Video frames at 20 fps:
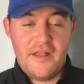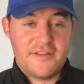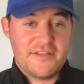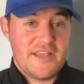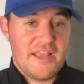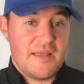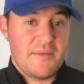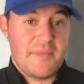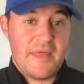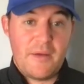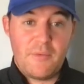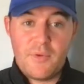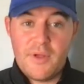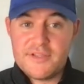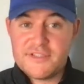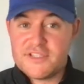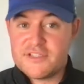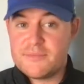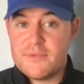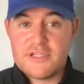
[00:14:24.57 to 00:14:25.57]
team that
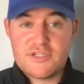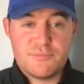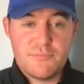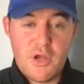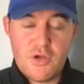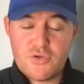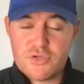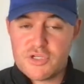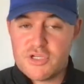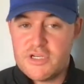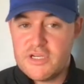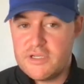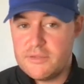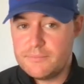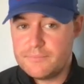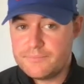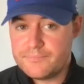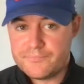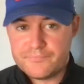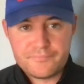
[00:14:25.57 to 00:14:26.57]
runs as much motion
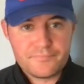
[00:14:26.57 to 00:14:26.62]
and